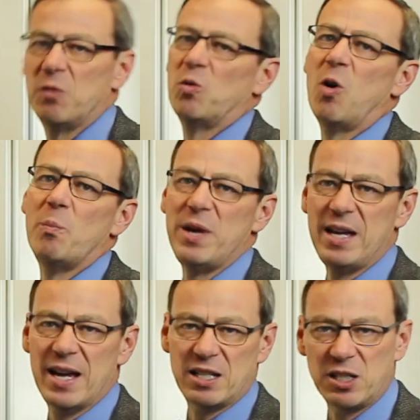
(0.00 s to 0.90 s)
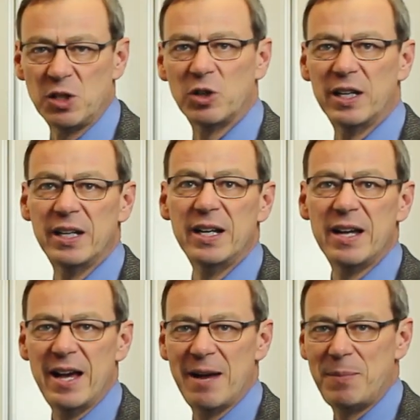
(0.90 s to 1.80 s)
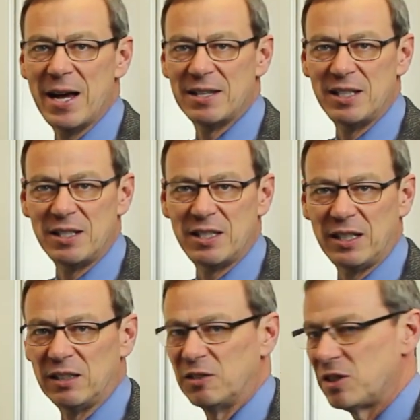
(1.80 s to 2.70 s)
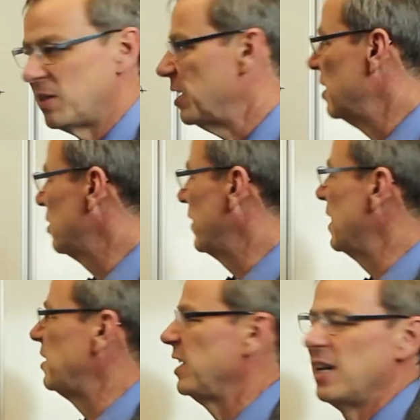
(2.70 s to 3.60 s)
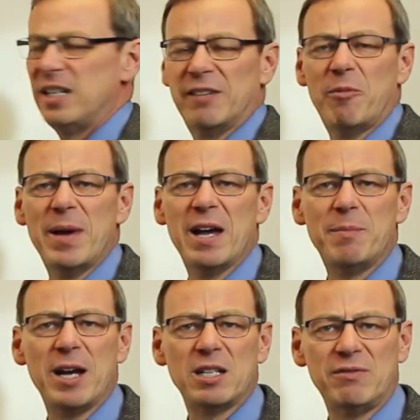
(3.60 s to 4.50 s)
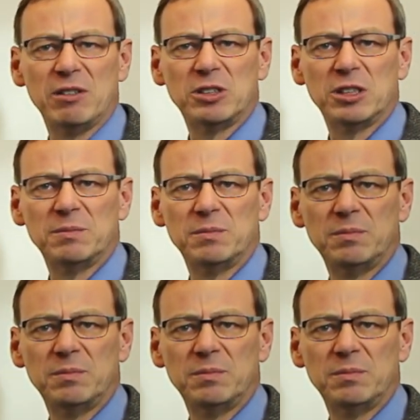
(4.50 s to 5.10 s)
It won't be as good at passing signals. So that's the idea of a bandpass filter.